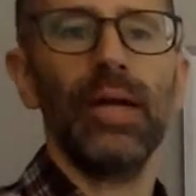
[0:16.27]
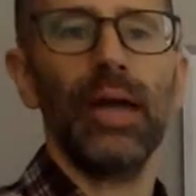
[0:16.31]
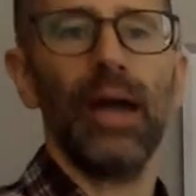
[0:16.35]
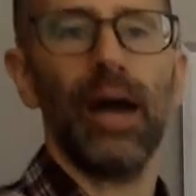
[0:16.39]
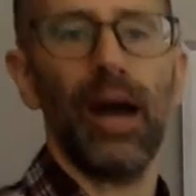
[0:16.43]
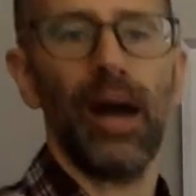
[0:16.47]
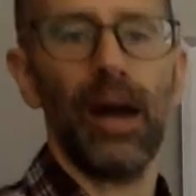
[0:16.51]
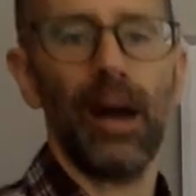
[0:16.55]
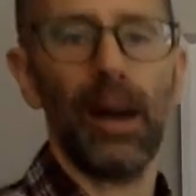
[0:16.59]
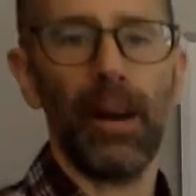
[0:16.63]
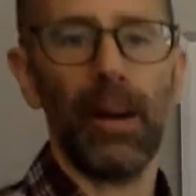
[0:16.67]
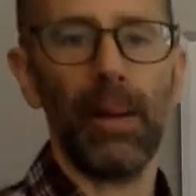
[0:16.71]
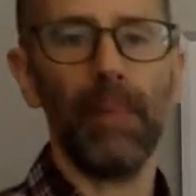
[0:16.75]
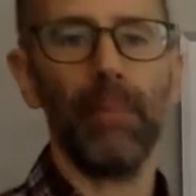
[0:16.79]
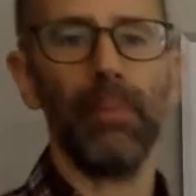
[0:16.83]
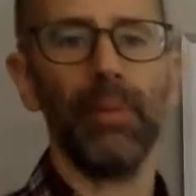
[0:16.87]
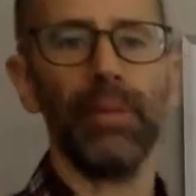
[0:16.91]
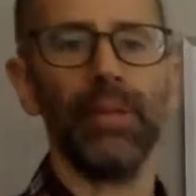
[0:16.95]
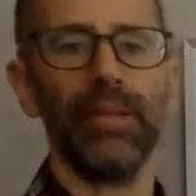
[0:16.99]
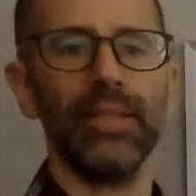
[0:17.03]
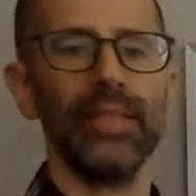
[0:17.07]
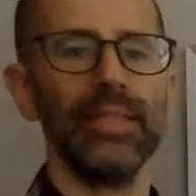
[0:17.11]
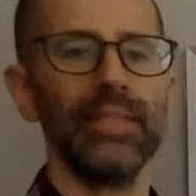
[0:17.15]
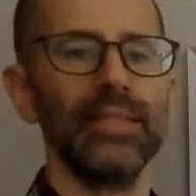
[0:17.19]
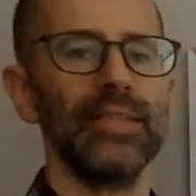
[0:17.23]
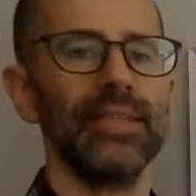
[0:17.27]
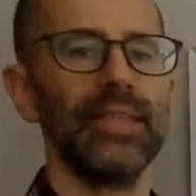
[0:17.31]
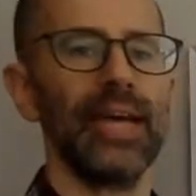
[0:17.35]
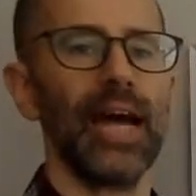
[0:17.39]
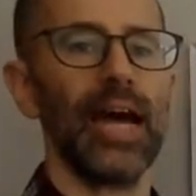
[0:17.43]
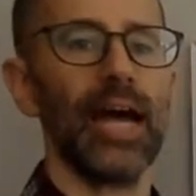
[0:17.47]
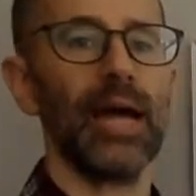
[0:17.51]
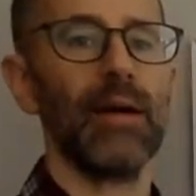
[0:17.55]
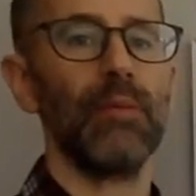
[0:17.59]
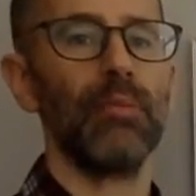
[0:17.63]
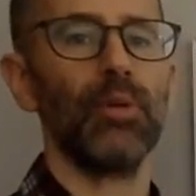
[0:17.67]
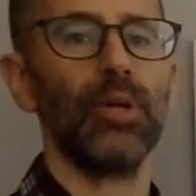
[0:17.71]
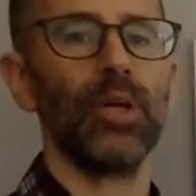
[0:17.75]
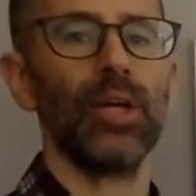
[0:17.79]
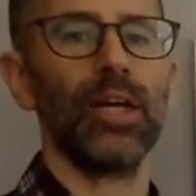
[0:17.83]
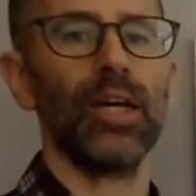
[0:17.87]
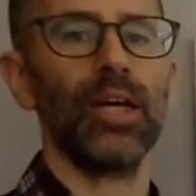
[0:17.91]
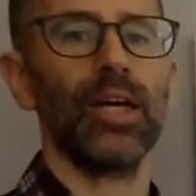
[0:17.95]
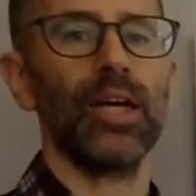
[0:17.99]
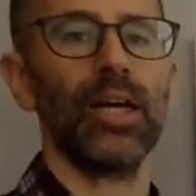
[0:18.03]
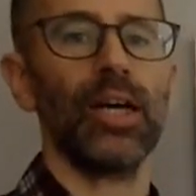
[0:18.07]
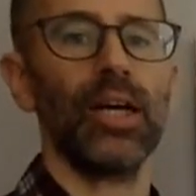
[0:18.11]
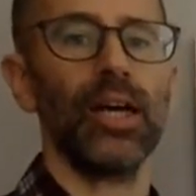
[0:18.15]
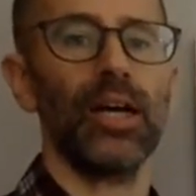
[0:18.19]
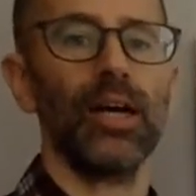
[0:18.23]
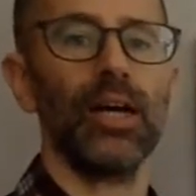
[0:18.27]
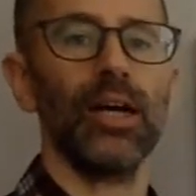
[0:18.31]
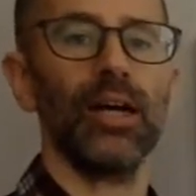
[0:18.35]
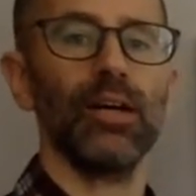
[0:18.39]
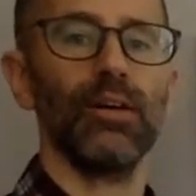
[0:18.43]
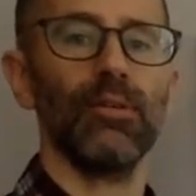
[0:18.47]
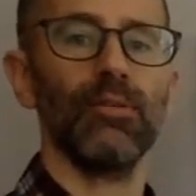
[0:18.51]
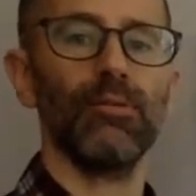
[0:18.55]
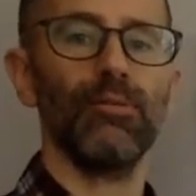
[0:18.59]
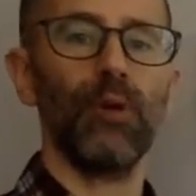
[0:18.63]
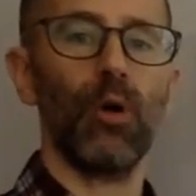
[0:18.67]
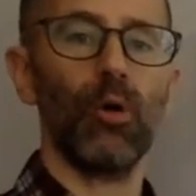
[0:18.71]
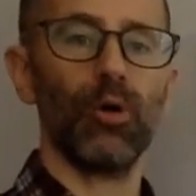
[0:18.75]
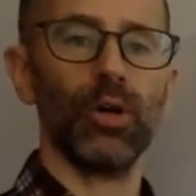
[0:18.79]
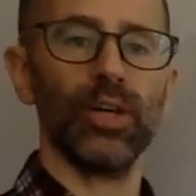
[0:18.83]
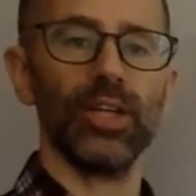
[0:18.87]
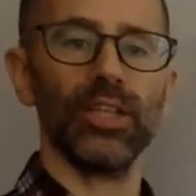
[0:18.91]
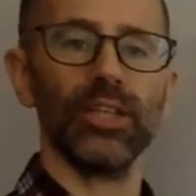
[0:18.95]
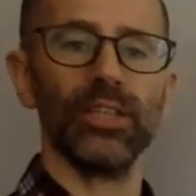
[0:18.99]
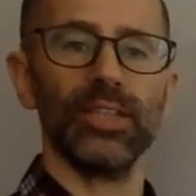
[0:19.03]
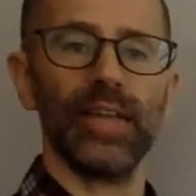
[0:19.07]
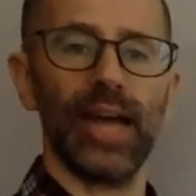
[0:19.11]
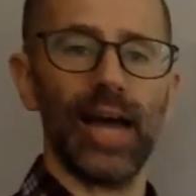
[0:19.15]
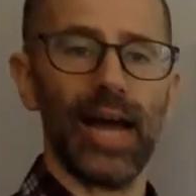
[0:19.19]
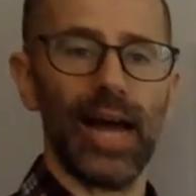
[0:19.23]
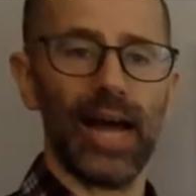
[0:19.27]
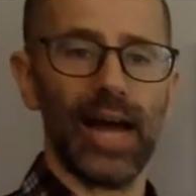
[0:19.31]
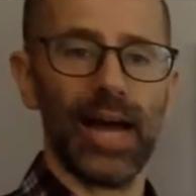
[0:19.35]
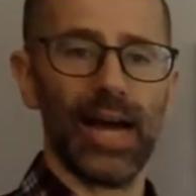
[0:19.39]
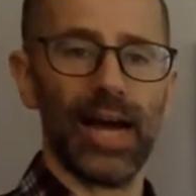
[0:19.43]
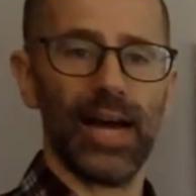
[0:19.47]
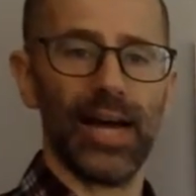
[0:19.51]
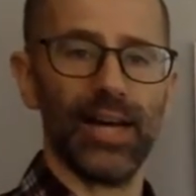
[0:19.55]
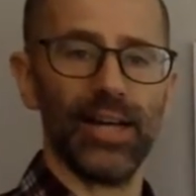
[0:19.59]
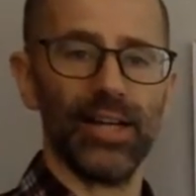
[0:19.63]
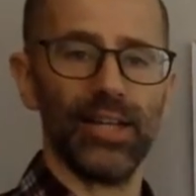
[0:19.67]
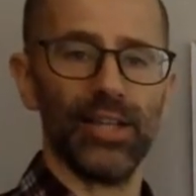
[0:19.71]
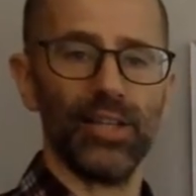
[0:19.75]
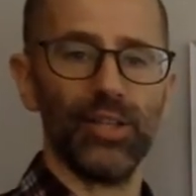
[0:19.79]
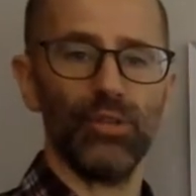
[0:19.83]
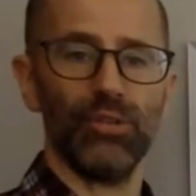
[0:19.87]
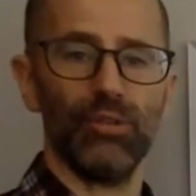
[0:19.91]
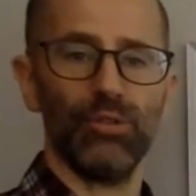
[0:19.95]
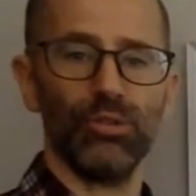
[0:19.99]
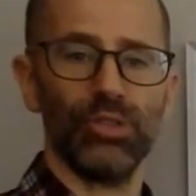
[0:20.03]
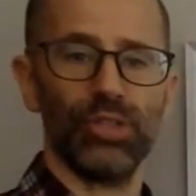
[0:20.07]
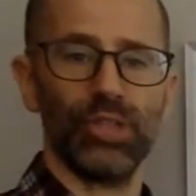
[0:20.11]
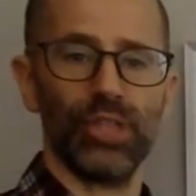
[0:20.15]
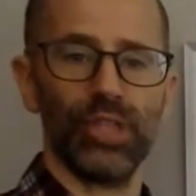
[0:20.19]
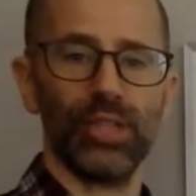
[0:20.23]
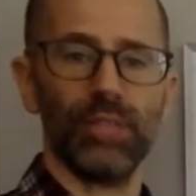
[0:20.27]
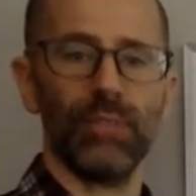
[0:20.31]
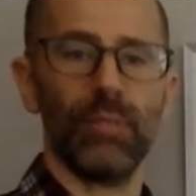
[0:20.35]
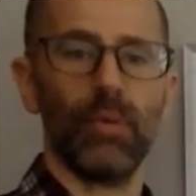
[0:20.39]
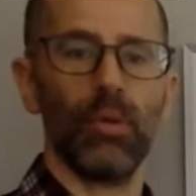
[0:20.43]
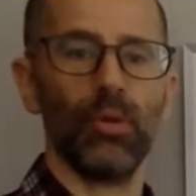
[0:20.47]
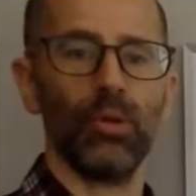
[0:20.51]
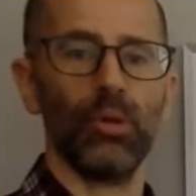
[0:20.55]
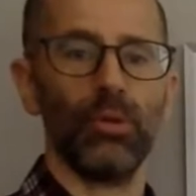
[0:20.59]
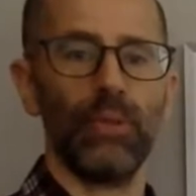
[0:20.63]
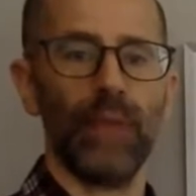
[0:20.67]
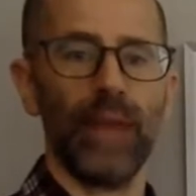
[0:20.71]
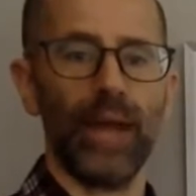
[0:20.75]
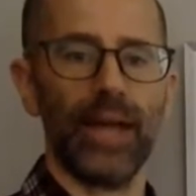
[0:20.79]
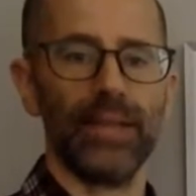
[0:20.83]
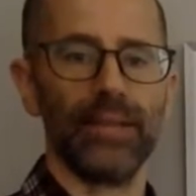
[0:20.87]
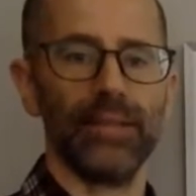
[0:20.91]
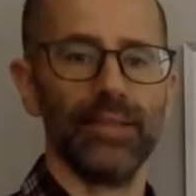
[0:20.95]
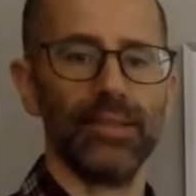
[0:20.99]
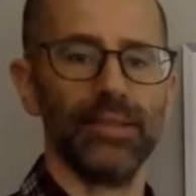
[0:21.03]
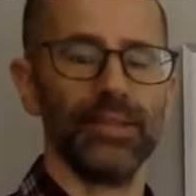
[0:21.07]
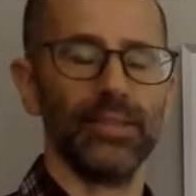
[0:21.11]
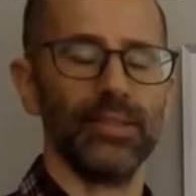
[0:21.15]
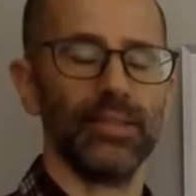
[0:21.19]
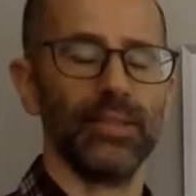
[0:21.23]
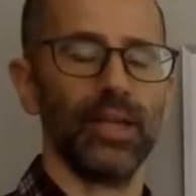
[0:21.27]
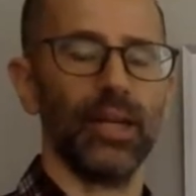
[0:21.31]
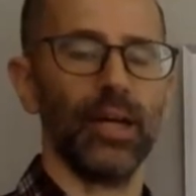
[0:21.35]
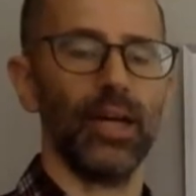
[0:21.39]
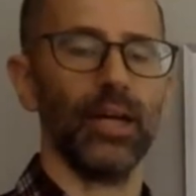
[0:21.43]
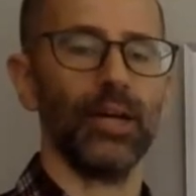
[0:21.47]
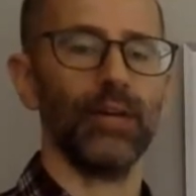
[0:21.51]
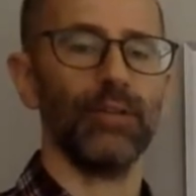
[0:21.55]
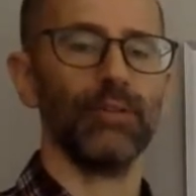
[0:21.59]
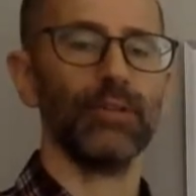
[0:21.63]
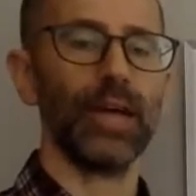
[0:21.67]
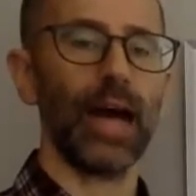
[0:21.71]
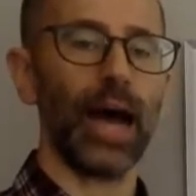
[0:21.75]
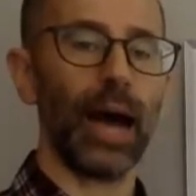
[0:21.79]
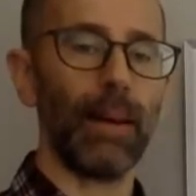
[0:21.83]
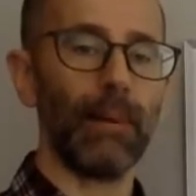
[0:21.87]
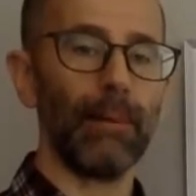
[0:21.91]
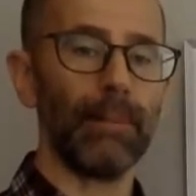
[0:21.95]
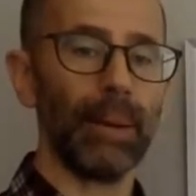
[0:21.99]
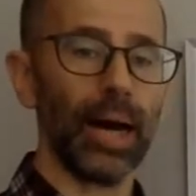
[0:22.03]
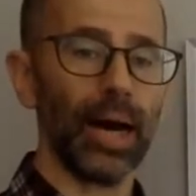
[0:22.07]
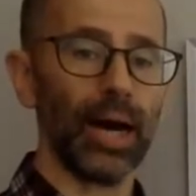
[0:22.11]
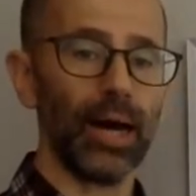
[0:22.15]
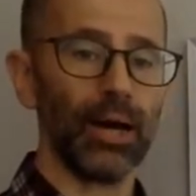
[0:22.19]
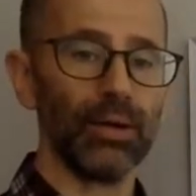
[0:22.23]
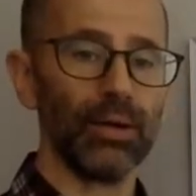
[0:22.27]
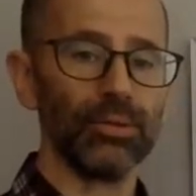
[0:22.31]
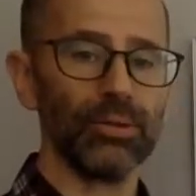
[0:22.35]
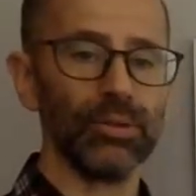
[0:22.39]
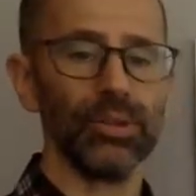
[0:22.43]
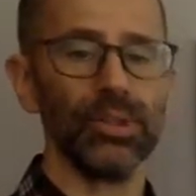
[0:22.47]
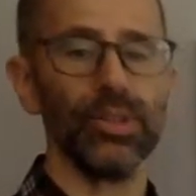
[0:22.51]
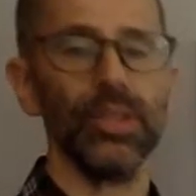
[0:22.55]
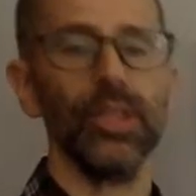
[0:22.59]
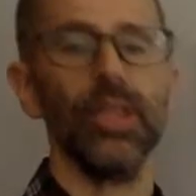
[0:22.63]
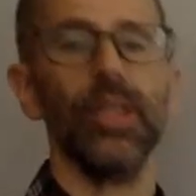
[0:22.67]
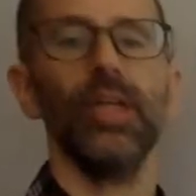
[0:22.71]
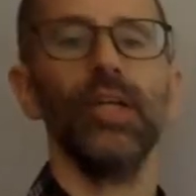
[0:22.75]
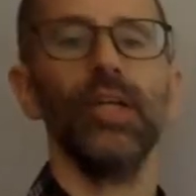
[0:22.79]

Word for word: but this time we're going to focus on using the molar masses of compounds